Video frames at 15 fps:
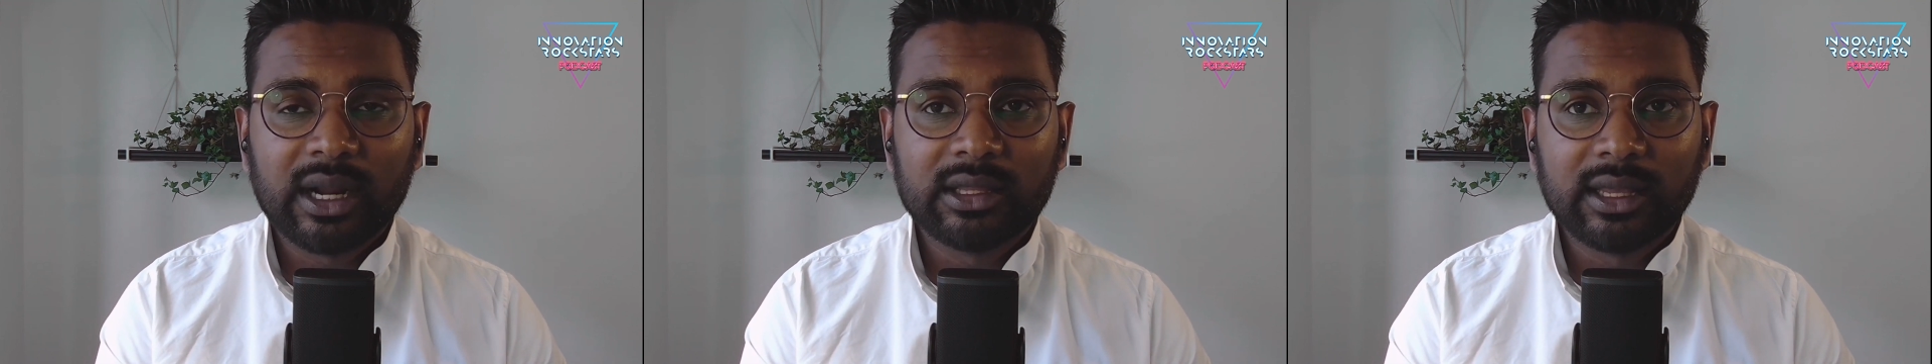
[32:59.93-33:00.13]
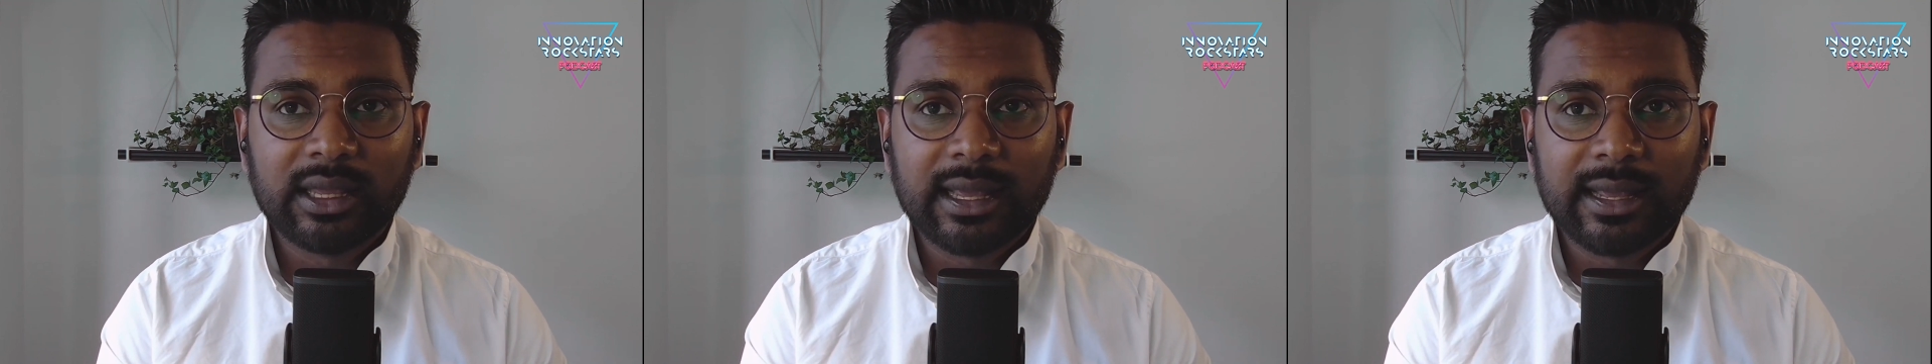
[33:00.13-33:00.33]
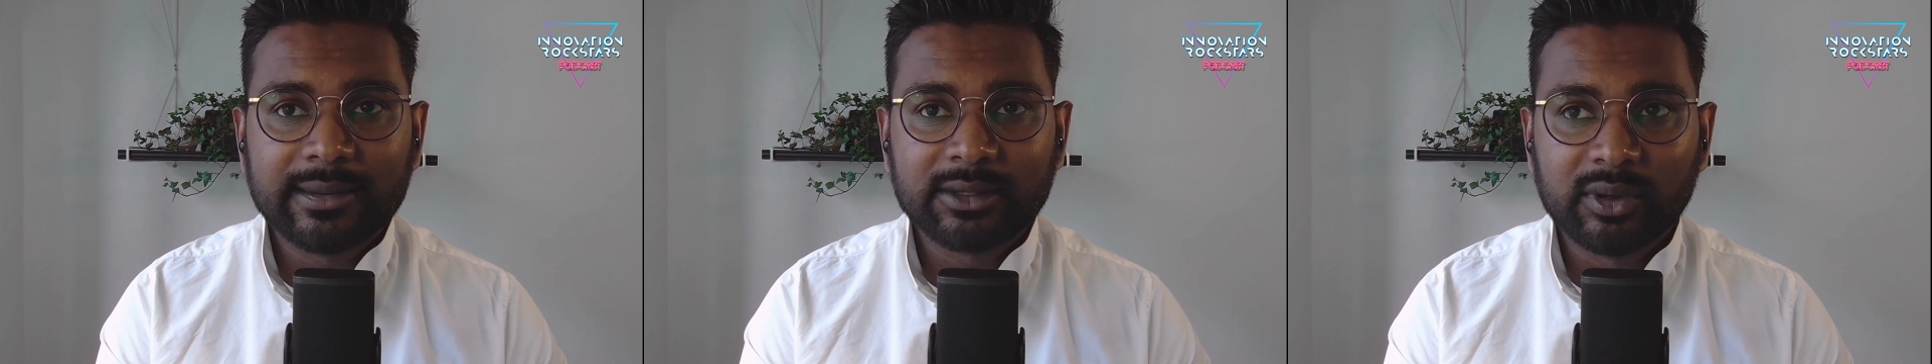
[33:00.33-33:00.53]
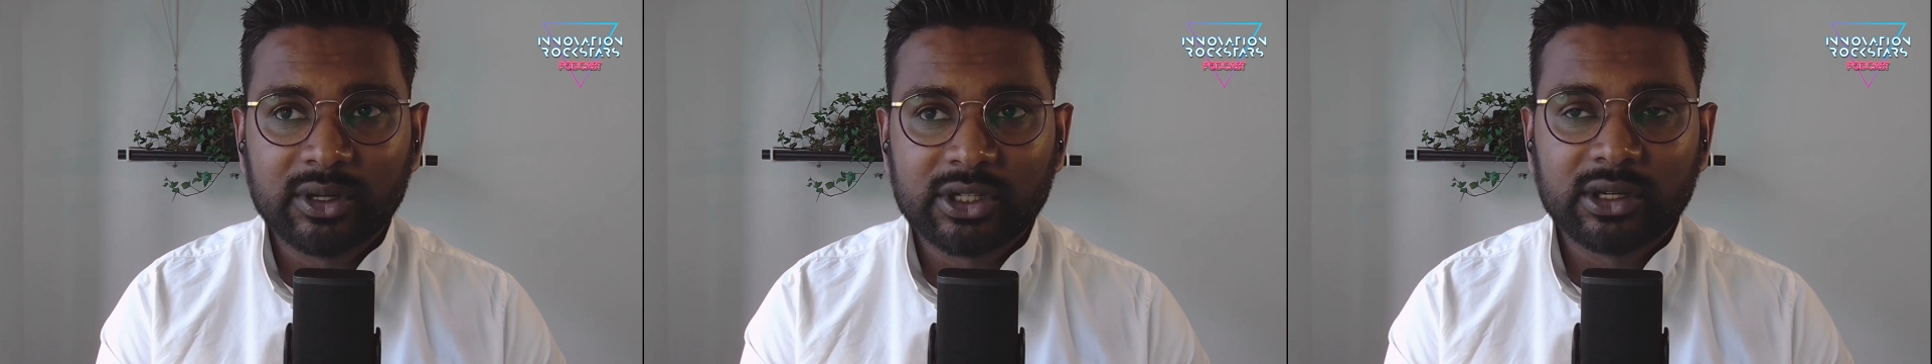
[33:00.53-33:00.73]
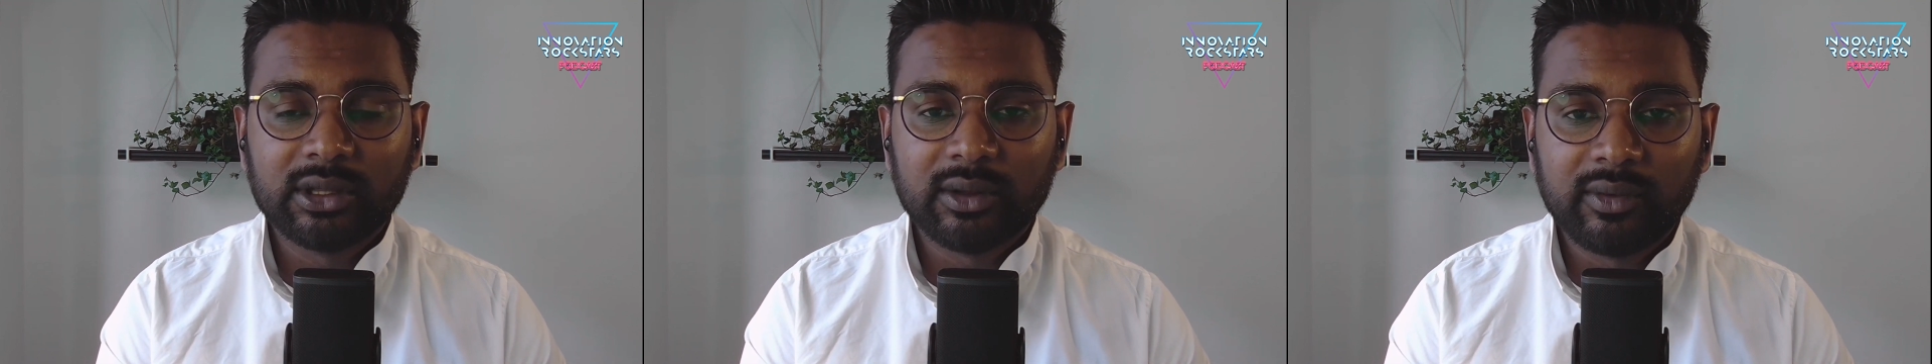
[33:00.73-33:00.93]
the gaps where
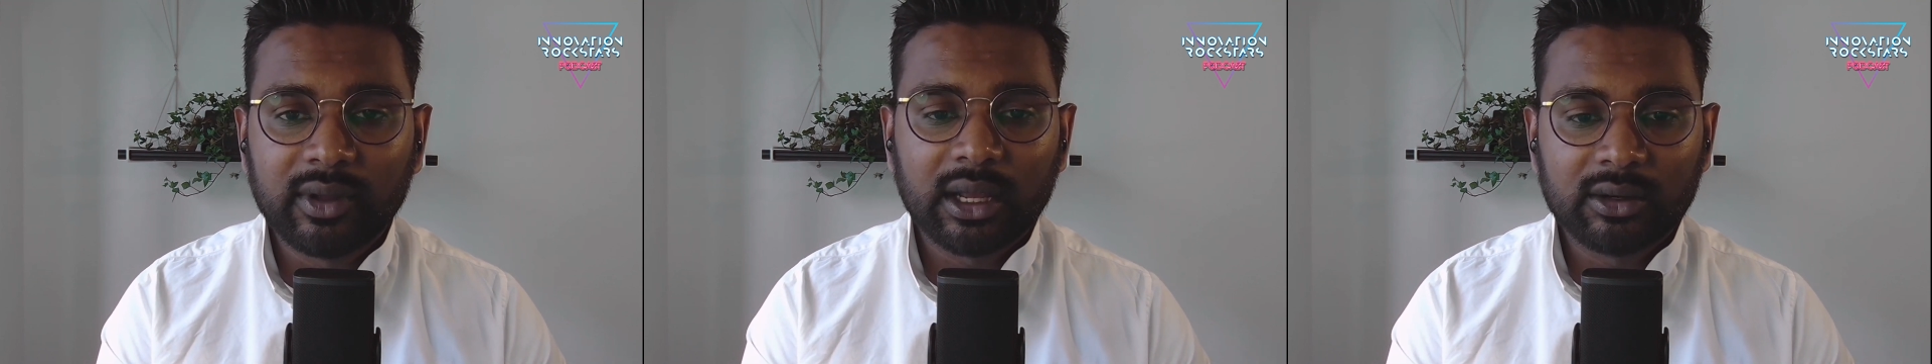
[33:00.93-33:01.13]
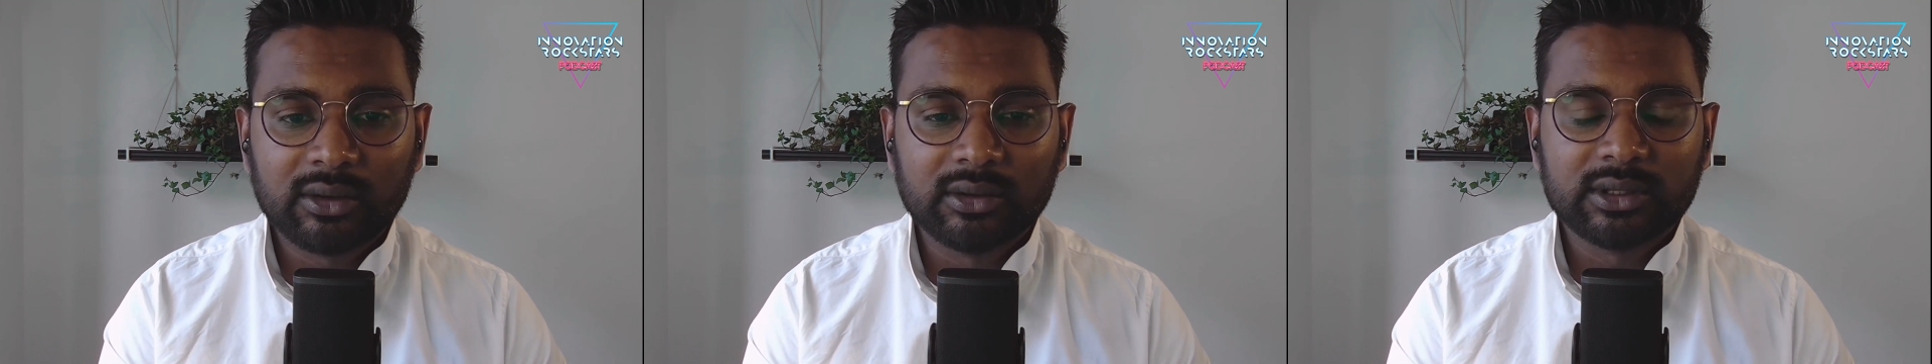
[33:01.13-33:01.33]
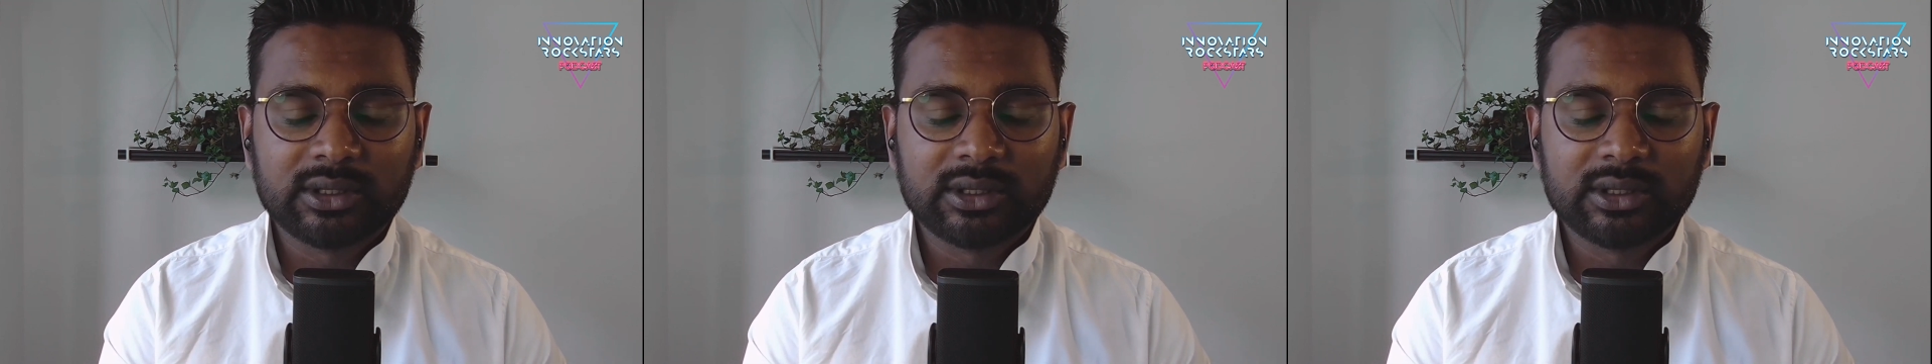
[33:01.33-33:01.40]
generative AI could